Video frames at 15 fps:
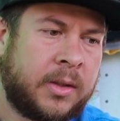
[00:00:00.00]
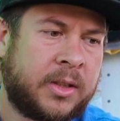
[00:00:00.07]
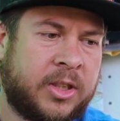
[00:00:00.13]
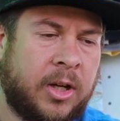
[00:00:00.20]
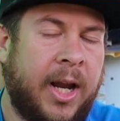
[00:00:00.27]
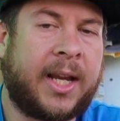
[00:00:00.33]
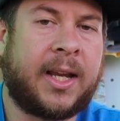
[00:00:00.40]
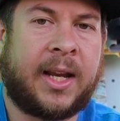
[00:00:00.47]

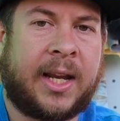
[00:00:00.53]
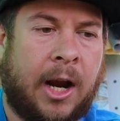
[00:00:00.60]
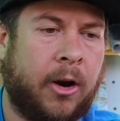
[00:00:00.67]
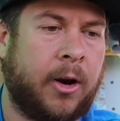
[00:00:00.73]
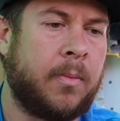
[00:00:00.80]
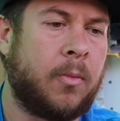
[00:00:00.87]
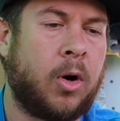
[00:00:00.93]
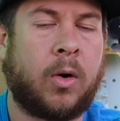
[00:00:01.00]
so I can
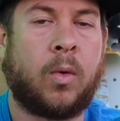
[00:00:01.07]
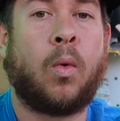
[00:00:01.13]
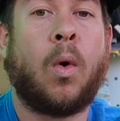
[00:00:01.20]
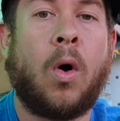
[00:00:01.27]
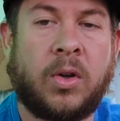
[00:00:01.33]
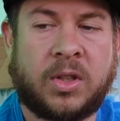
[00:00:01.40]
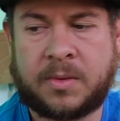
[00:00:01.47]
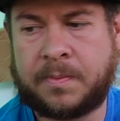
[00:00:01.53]
carry more
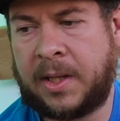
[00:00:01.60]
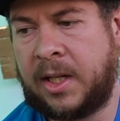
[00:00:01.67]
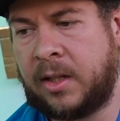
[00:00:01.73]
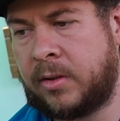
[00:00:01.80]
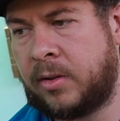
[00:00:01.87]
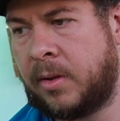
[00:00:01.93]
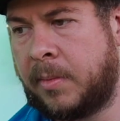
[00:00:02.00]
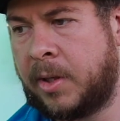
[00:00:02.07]
roll speed
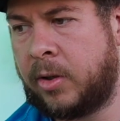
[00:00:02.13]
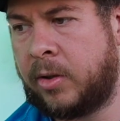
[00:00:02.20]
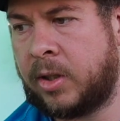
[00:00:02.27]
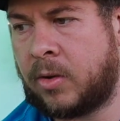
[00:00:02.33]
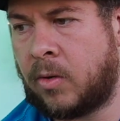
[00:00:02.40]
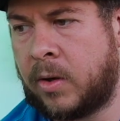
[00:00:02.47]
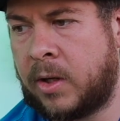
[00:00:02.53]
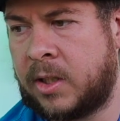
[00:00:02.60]
through the middle of
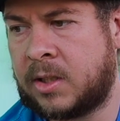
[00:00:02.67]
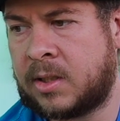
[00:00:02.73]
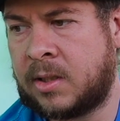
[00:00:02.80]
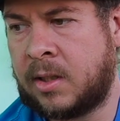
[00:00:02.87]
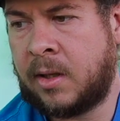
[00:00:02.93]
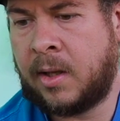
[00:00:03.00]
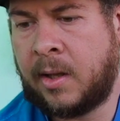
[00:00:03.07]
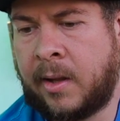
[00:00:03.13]
the corners,
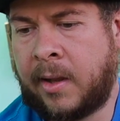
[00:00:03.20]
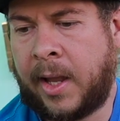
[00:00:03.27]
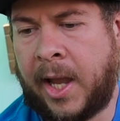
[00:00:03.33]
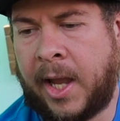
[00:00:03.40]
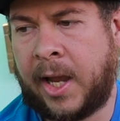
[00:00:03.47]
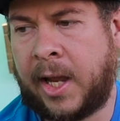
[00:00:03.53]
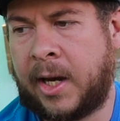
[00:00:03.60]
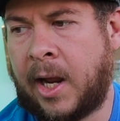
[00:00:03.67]

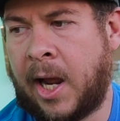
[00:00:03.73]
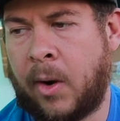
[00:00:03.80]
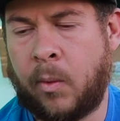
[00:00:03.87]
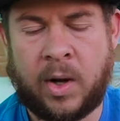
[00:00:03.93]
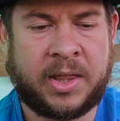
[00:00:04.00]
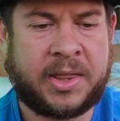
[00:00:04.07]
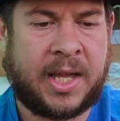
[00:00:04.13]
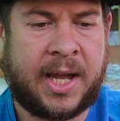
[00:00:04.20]
and I
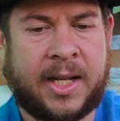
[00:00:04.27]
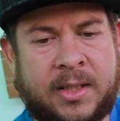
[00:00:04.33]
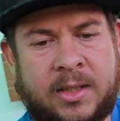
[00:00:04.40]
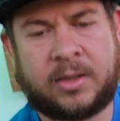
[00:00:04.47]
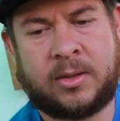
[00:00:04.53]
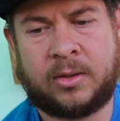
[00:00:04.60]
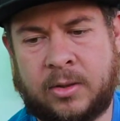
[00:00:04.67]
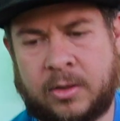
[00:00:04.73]
want that
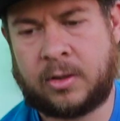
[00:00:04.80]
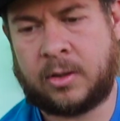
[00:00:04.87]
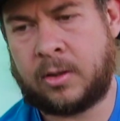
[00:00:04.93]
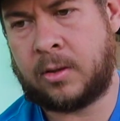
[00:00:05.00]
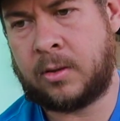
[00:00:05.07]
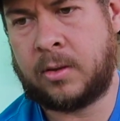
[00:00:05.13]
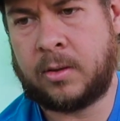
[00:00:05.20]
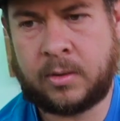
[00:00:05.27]

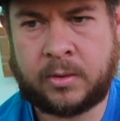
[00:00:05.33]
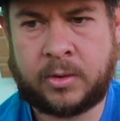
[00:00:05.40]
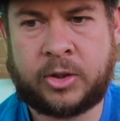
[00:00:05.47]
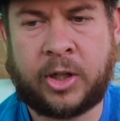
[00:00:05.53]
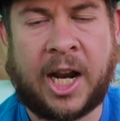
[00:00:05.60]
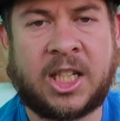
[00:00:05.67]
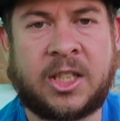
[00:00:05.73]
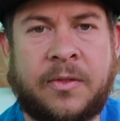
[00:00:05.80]
to
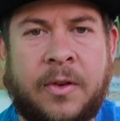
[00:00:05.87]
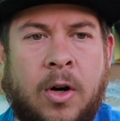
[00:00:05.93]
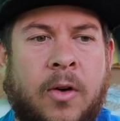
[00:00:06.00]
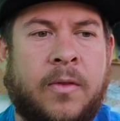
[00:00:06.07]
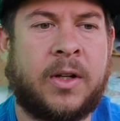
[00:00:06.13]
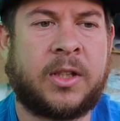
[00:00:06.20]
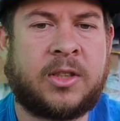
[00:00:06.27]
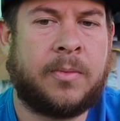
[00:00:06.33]
transfer
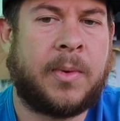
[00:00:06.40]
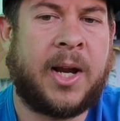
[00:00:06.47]
over to